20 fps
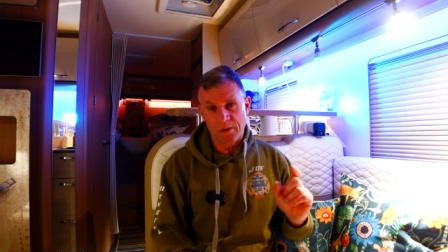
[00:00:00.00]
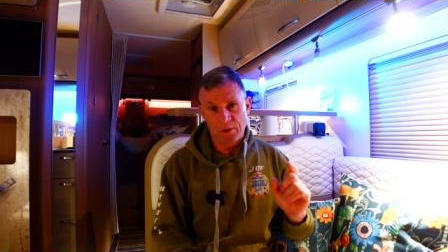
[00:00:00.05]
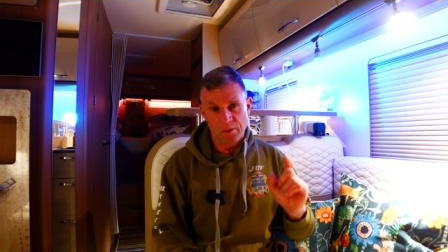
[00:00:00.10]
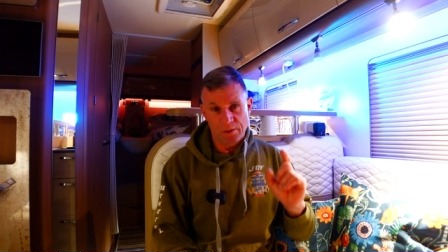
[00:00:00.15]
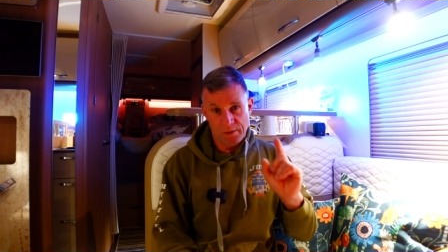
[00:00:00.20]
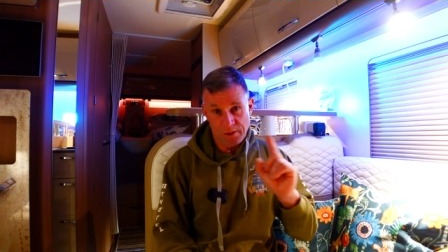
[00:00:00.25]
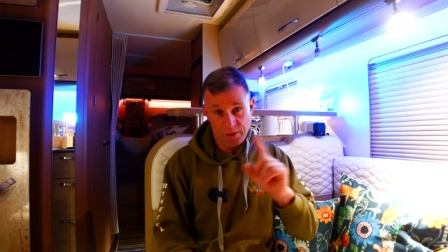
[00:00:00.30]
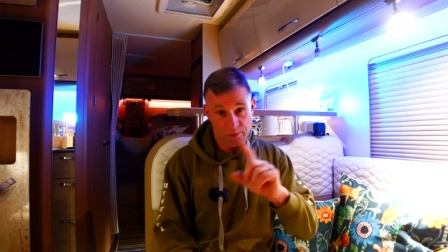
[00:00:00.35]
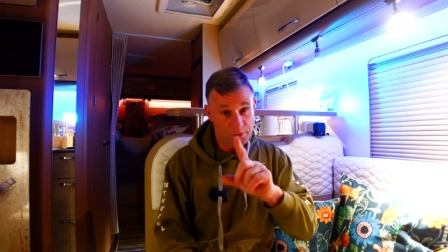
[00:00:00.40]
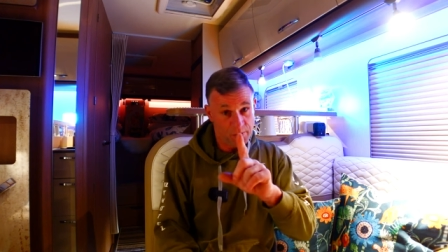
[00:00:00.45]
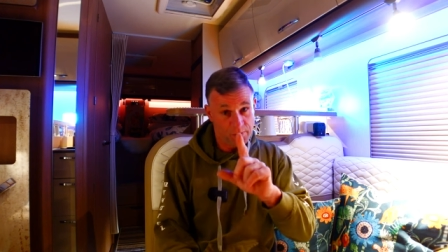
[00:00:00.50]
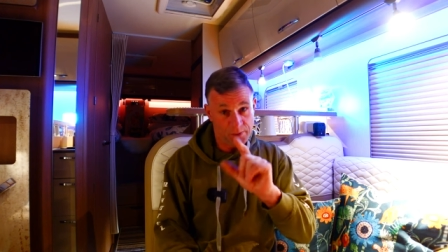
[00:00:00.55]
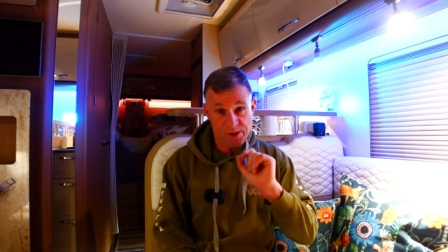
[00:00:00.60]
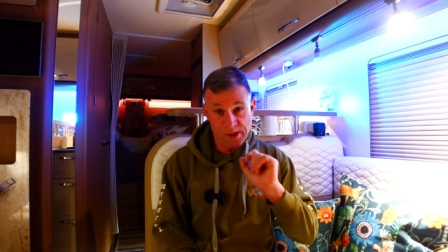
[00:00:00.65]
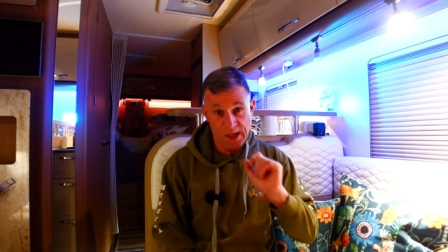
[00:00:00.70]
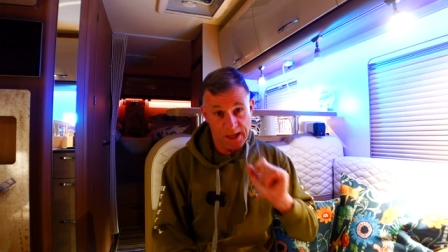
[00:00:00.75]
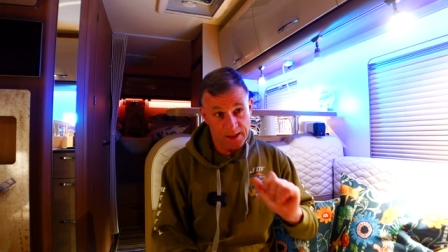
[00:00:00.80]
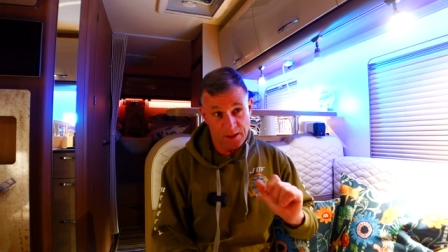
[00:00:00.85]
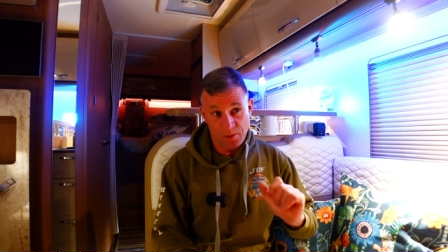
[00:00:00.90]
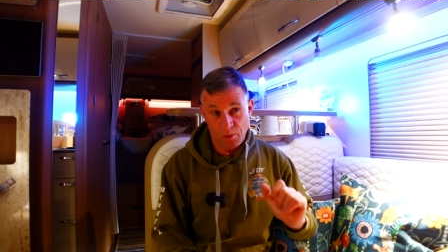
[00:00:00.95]
You you know
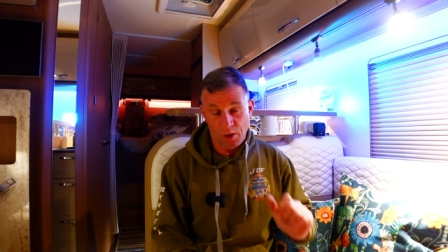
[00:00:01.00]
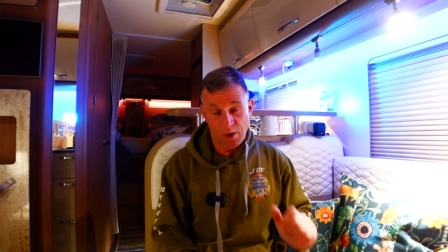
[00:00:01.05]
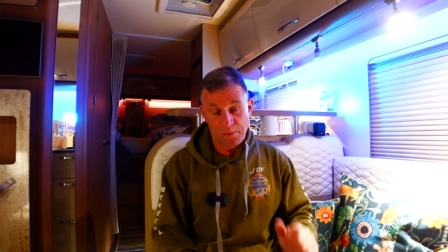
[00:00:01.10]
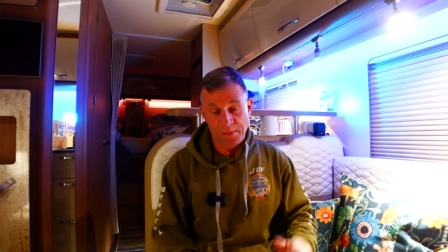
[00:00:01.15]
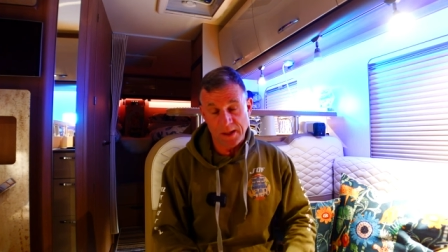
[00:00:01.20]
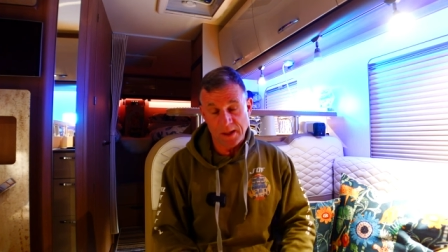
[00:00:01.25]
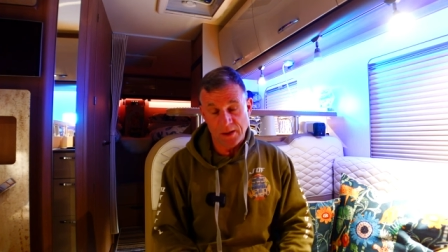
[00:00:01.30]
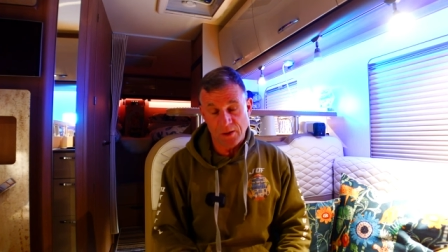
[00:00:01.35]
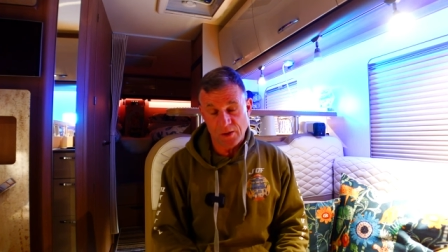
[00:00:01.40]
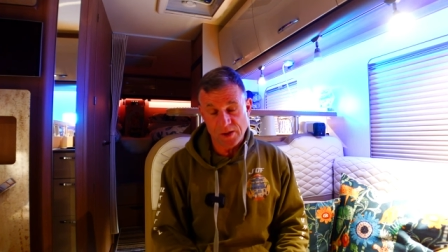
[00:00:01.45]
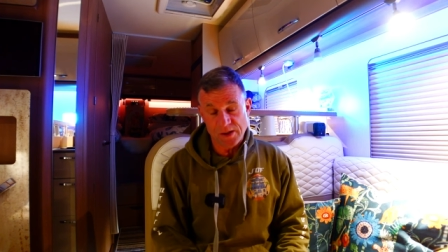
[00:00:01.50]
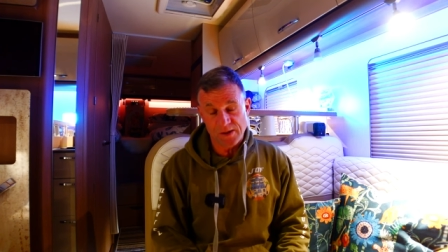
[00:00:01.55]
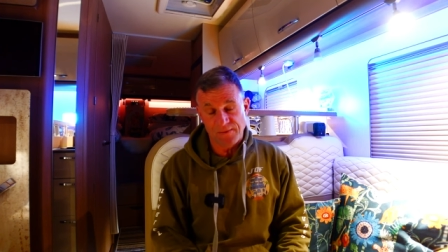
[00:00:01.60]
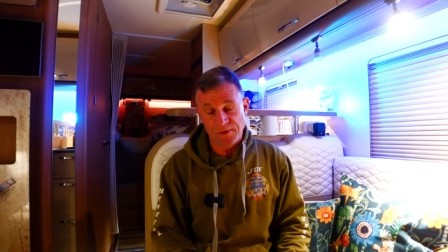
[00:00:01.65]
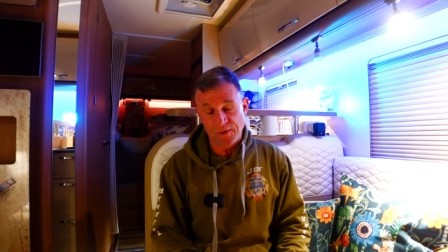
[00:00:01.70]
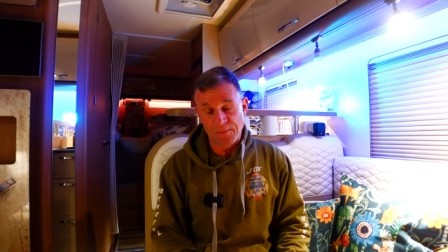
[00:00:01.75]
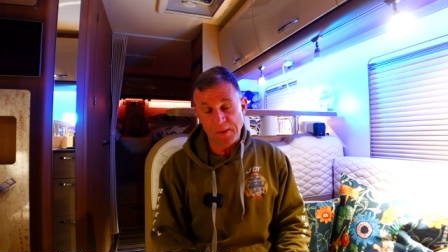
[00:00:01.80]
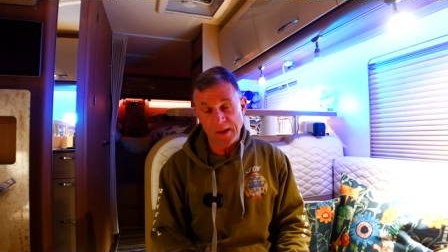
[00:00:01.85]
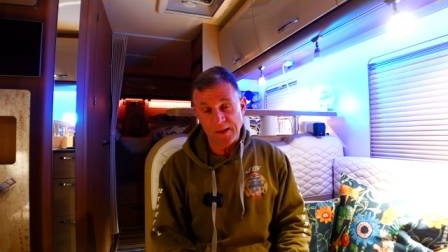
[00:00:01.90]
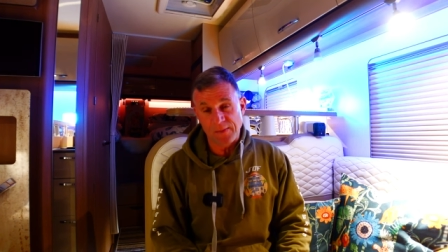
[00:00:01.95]
exactly what I mean, guys.
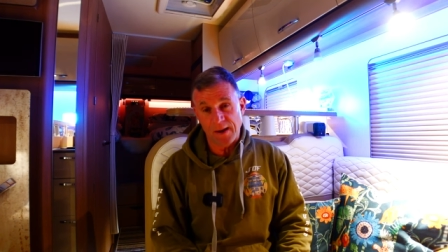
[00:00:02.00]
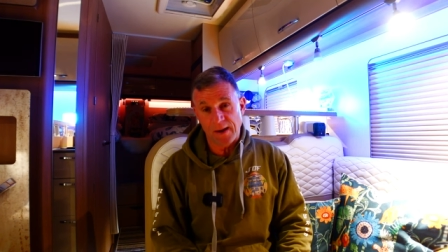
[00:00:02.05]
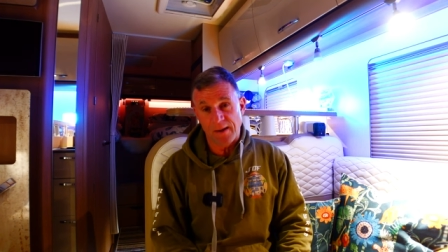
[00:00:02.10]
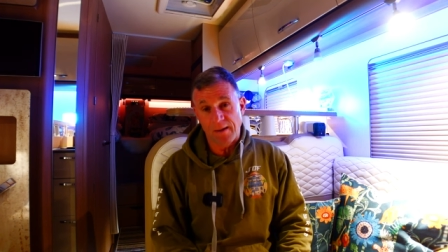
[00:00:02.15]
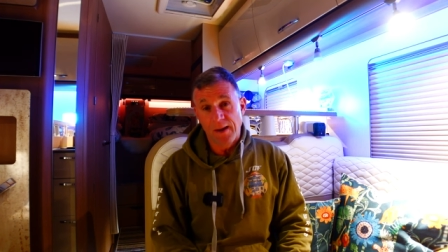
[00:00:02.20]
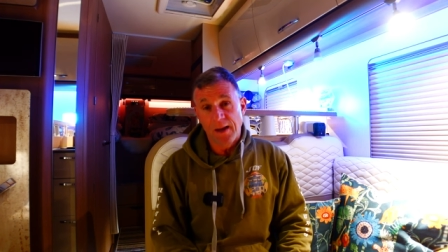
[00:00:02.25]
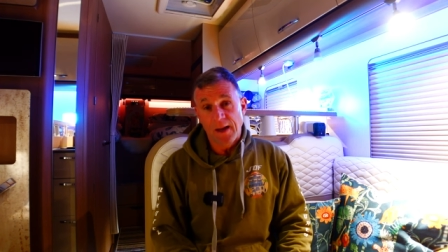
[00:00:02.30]
If you've been there,